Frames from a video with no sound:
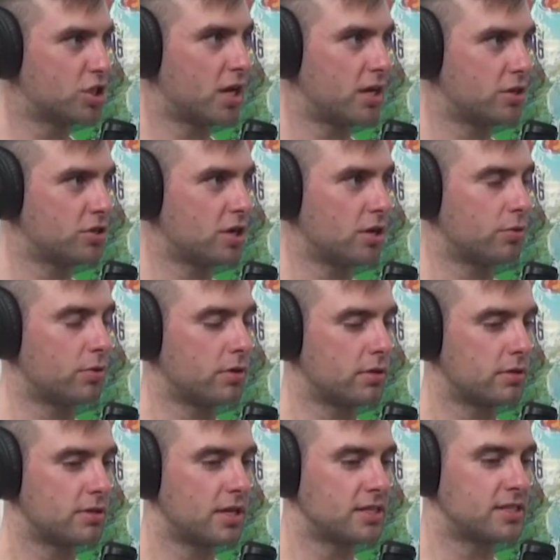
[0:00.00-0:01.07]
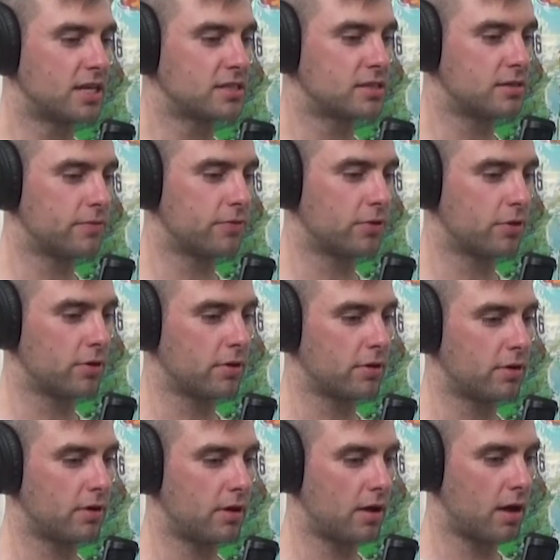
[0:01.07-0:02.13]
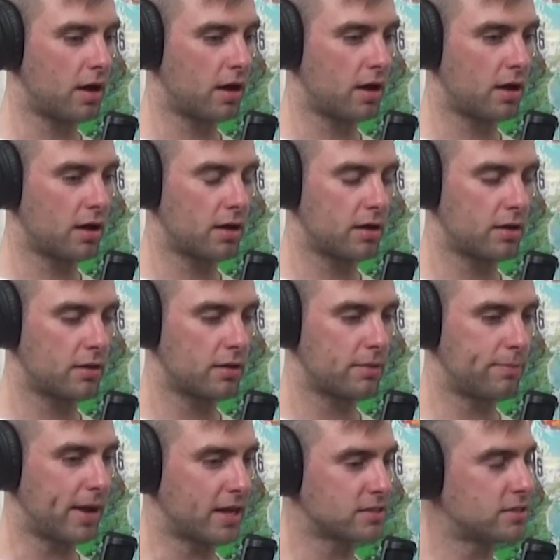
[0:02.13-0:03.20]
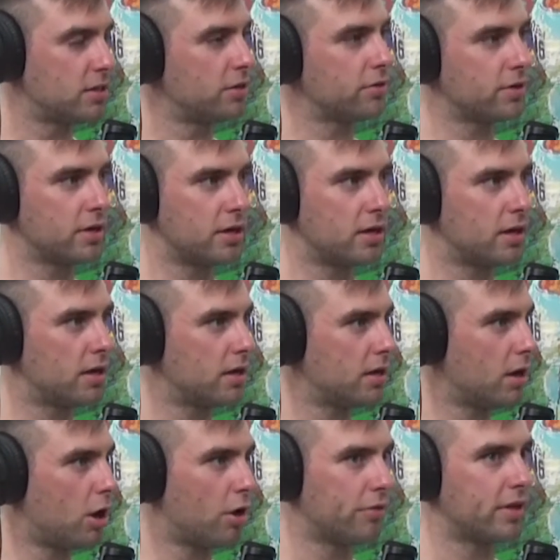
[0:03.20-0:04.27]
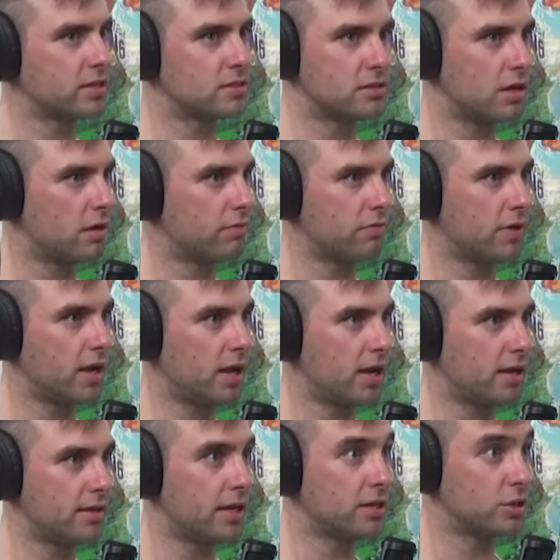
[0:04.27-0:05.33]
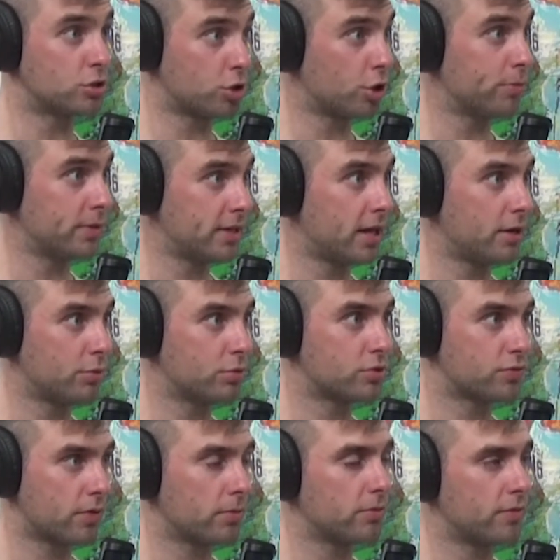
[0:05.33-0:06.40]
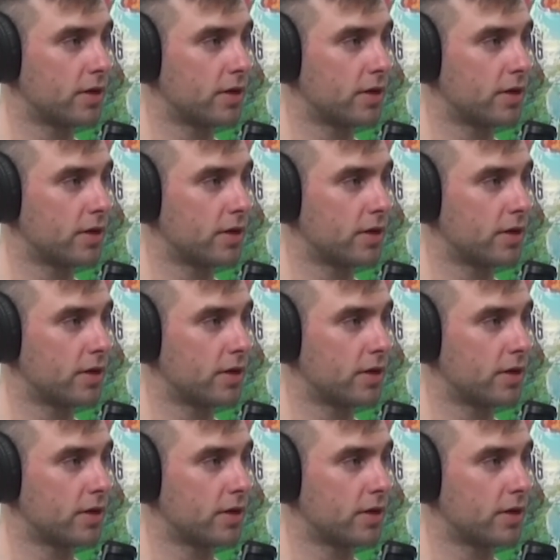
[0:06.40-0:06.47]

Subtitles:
J&J one. They tested him for bacteria, all that stuff, and they determined that it was from the